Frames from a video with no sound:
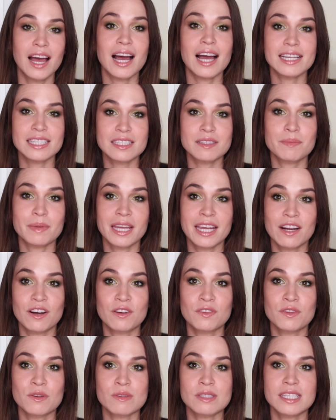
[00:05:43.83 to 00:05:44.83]
I did my hair
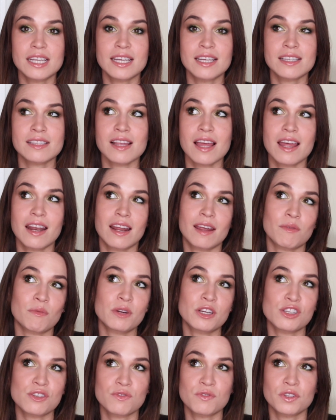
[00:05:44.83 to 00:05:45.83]
on those days, and I
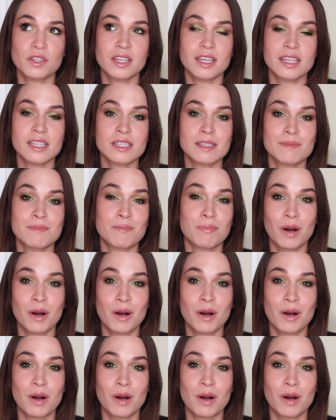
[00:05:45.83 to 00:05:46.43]
reached for this